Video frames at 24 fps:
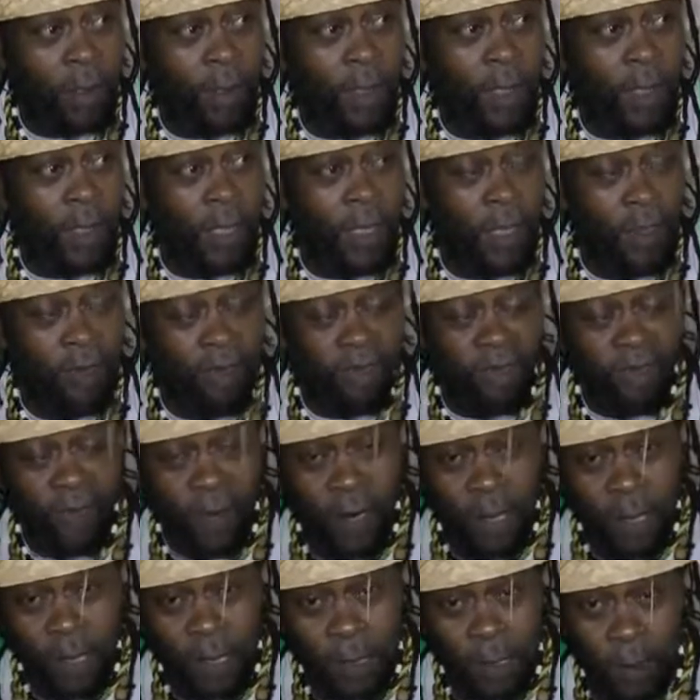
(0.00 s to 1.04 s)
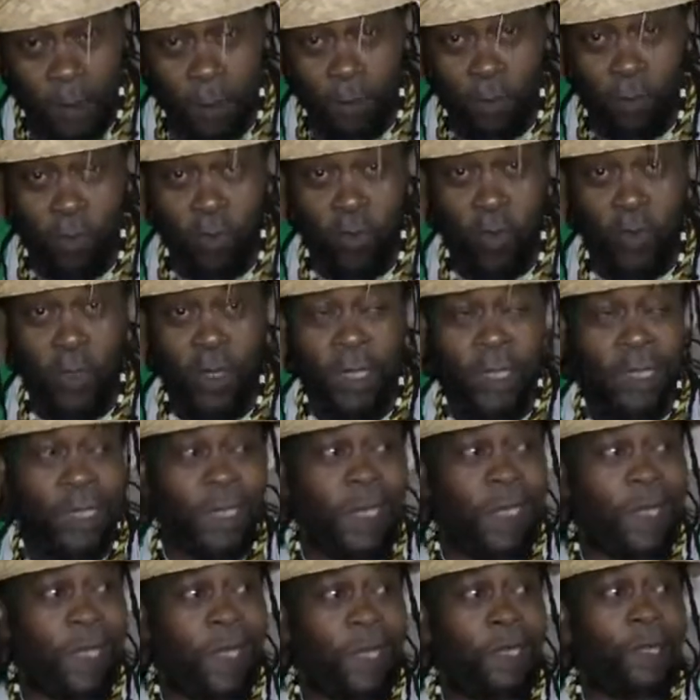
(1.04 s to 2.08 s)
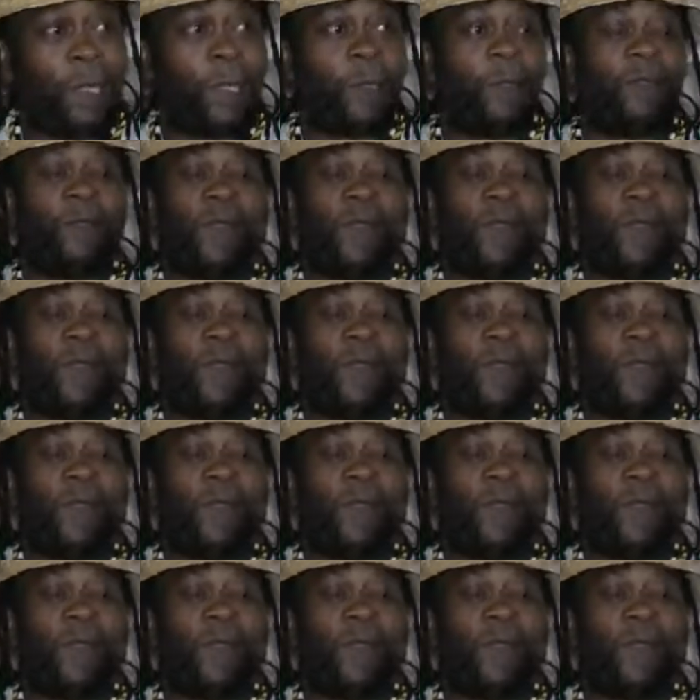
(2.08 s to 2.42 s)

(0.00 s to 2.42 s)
Seen for some more tales